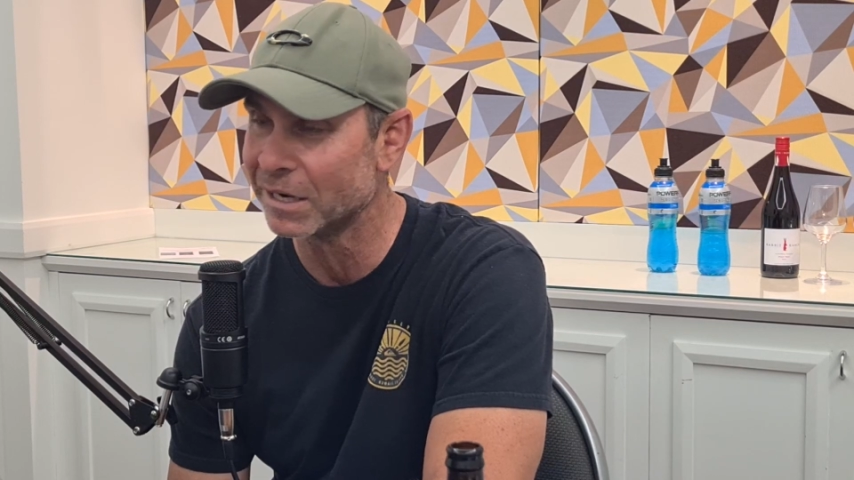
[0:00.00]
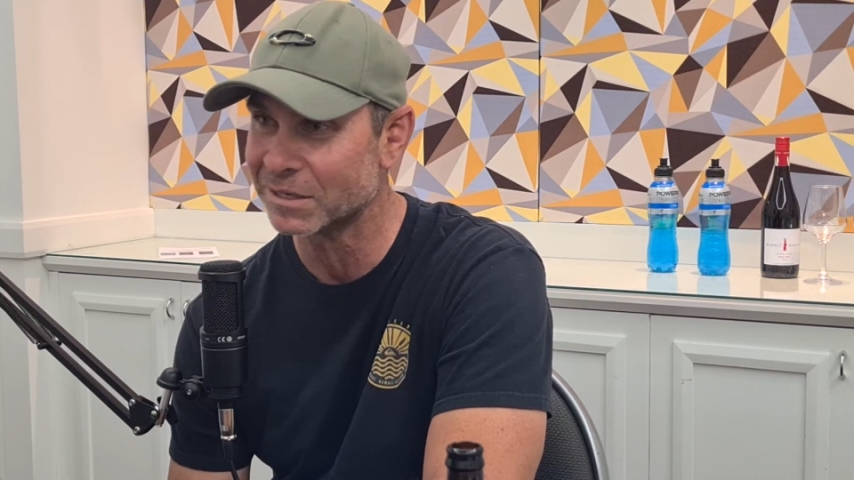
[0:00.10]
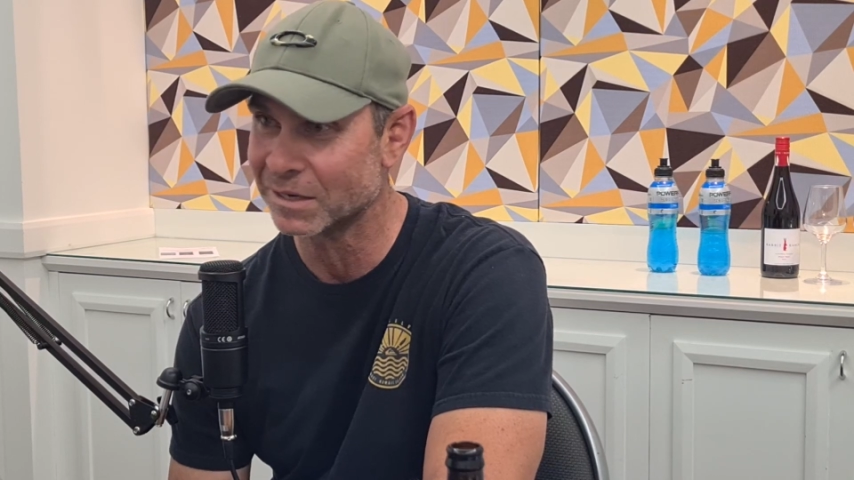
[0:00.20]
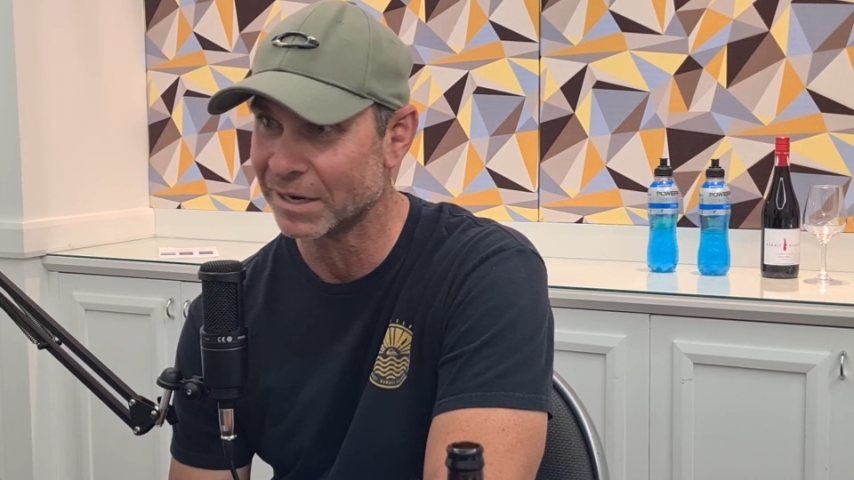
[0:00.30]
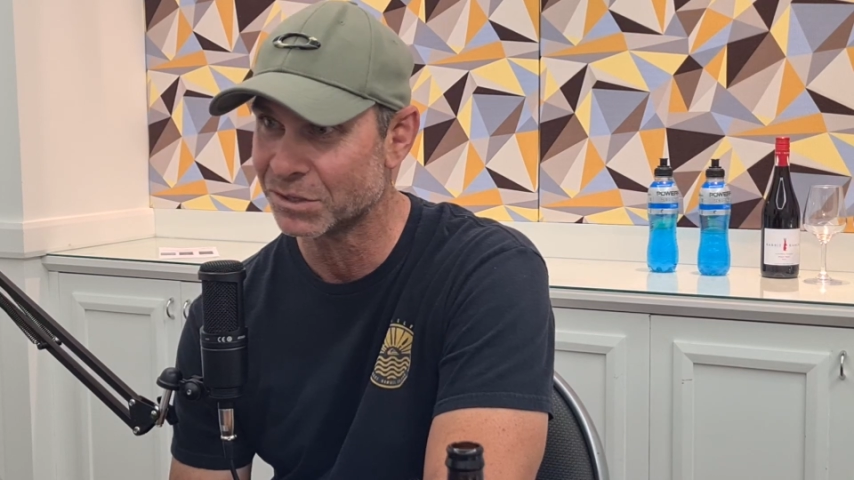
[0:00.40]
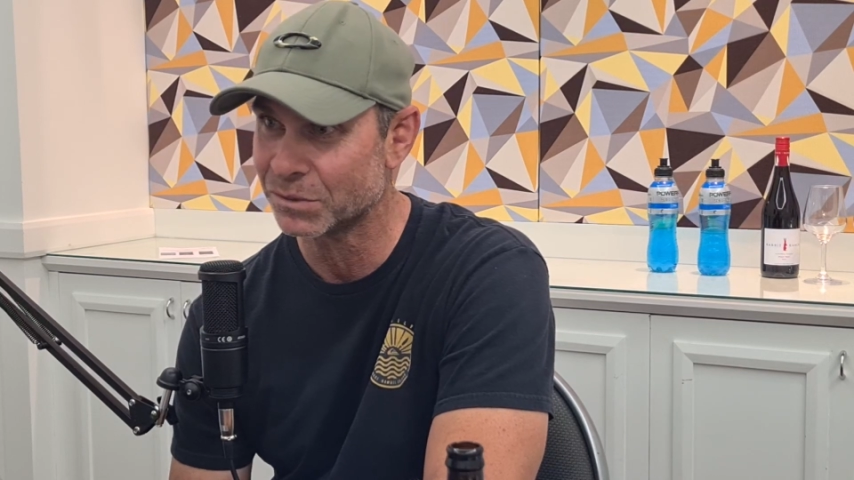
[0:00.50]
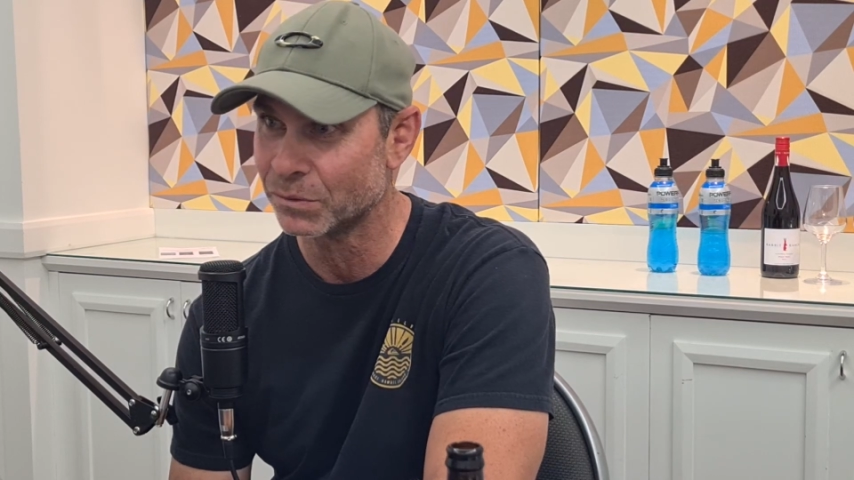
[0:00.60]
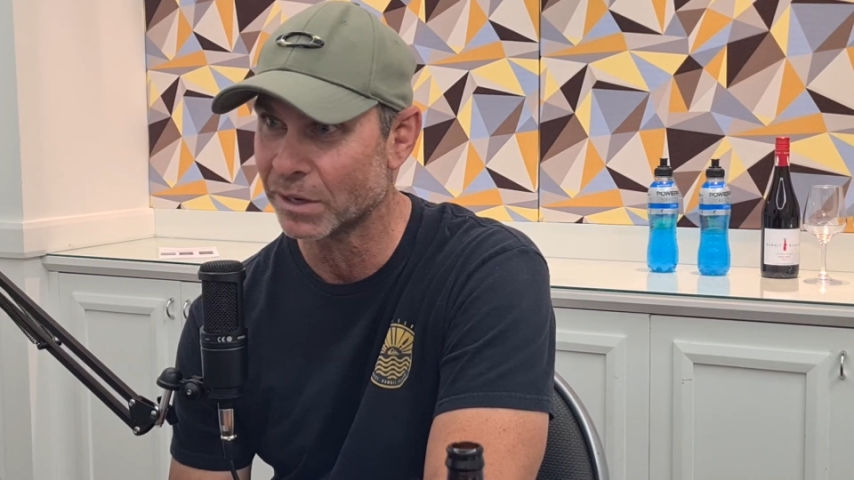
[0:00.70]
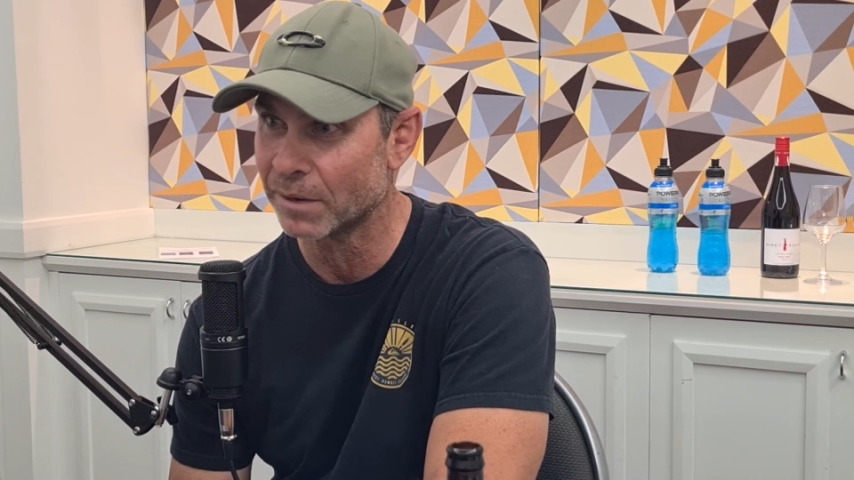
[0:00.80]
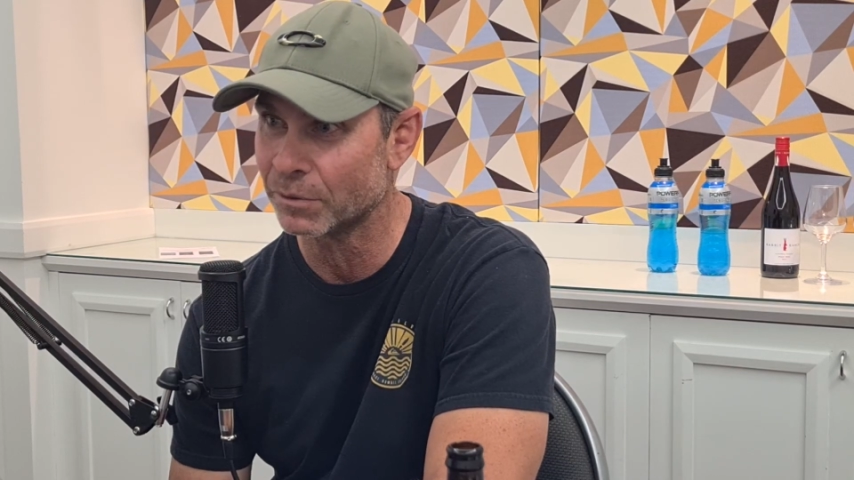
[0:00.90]
international
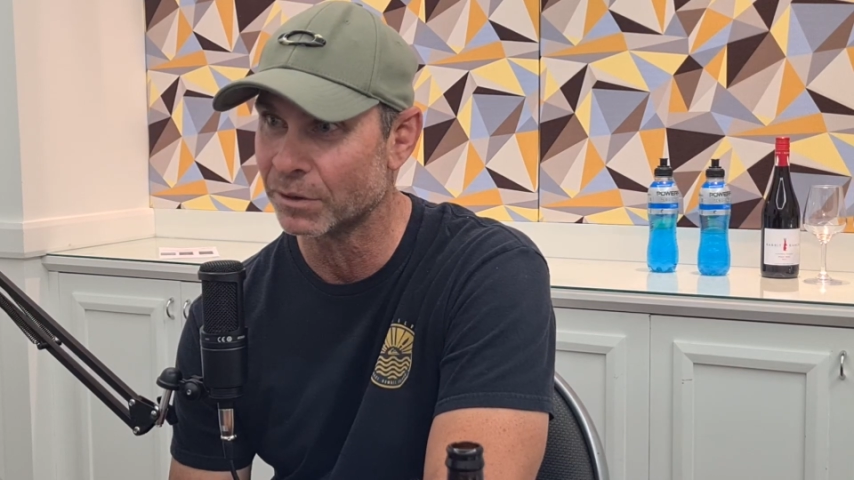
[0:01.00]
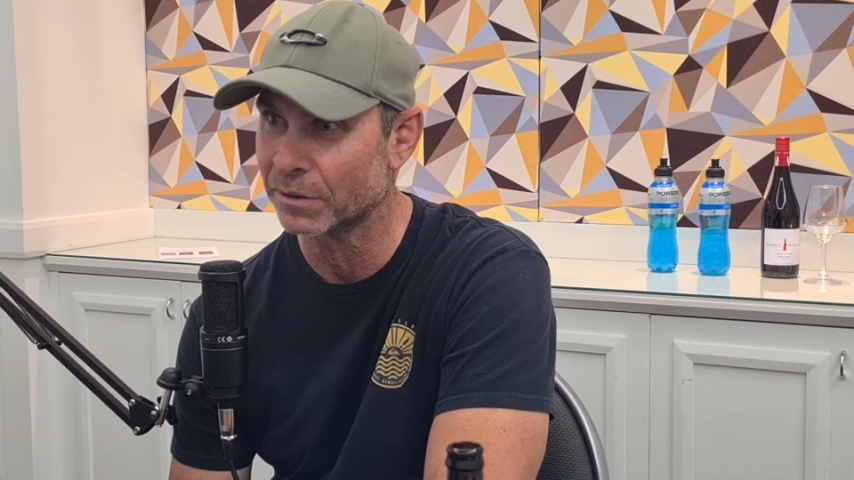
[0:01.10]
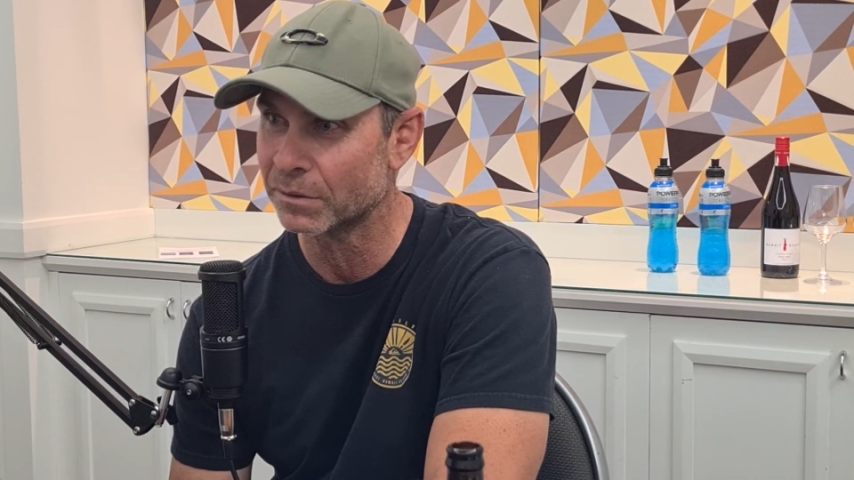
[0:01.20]
game, you know,